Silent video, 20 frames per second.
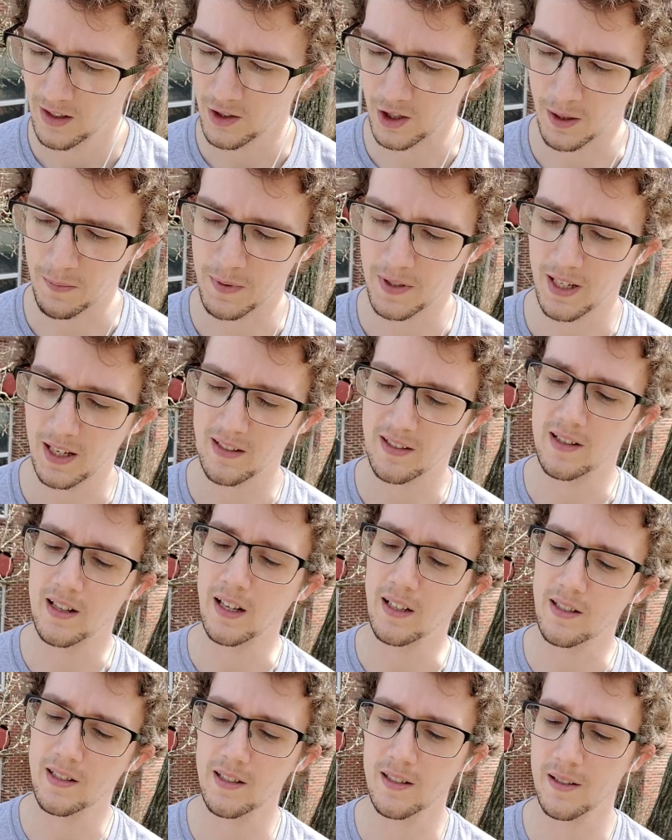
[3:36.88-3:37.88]
James says
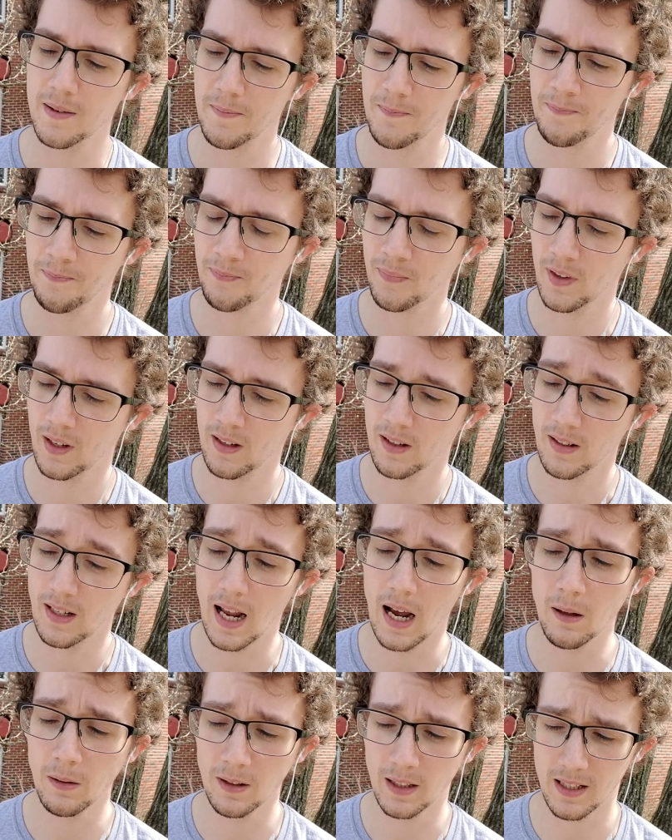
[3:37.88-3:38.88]
this:
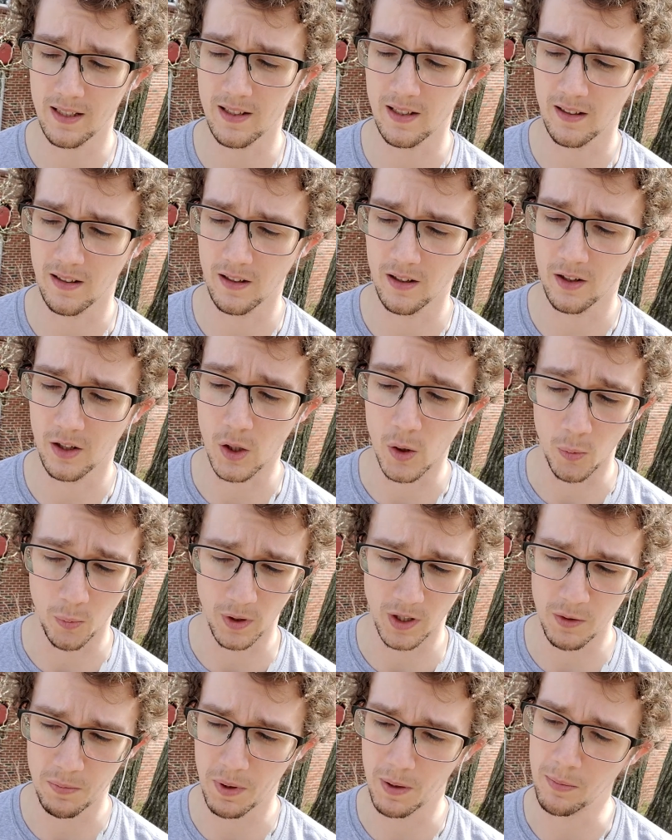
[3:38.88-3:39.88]
"Now listen, you
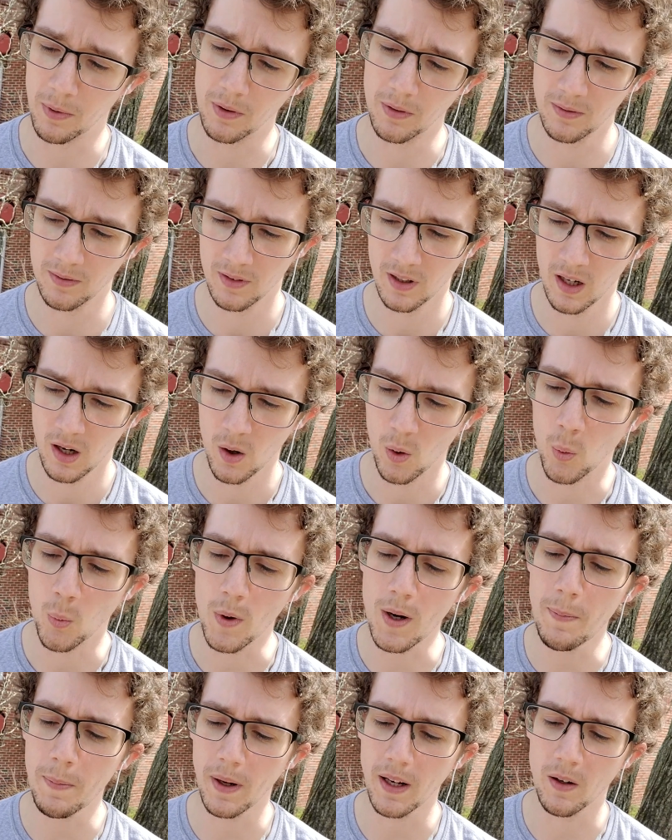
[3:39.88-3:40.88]
rich people.
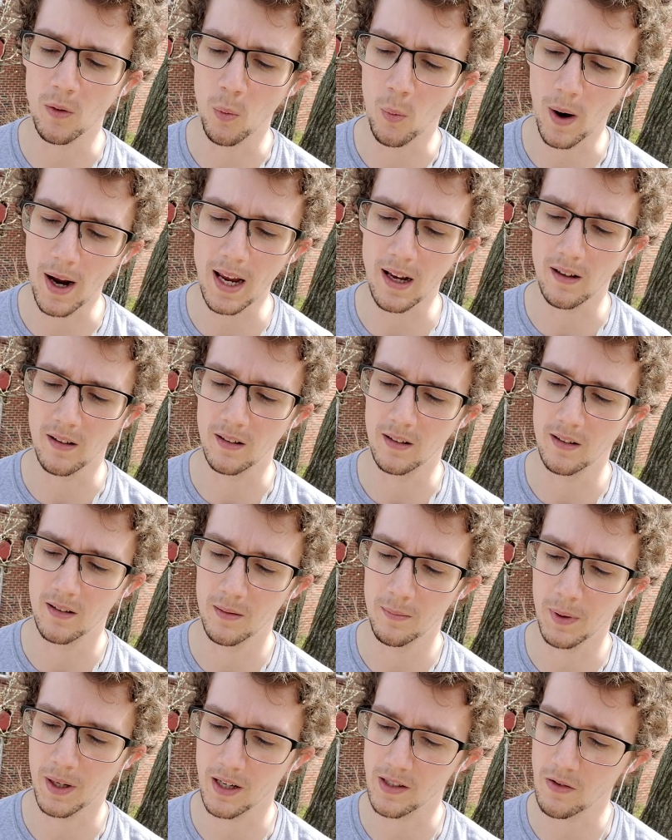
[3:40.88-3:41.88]
Weep and wail
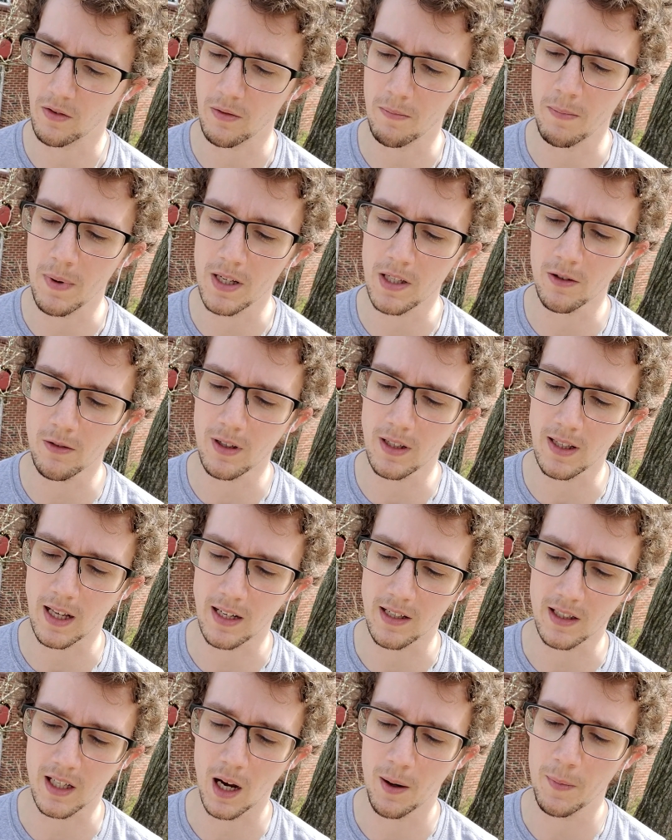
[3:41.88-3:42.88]
because of the misery that
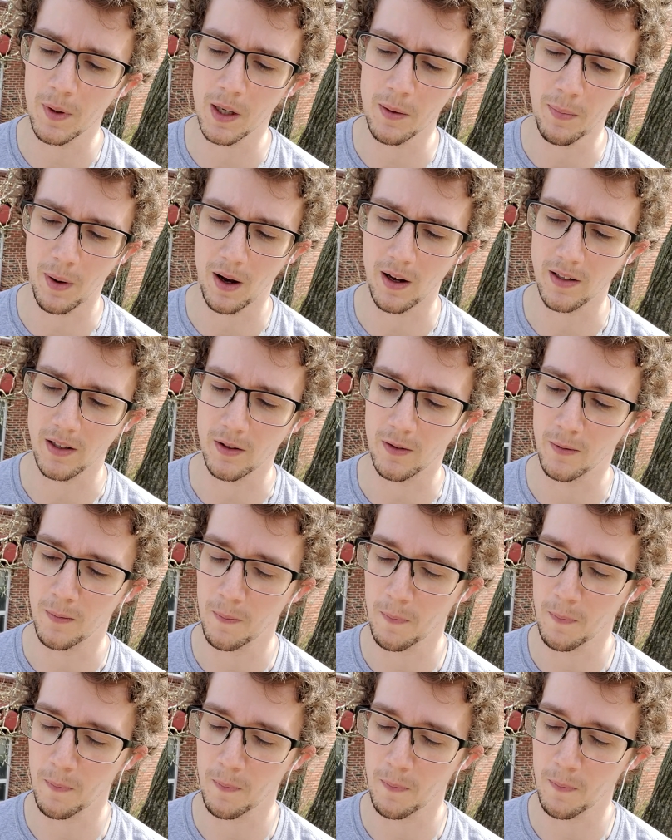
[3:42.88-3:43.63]
is coming upon you.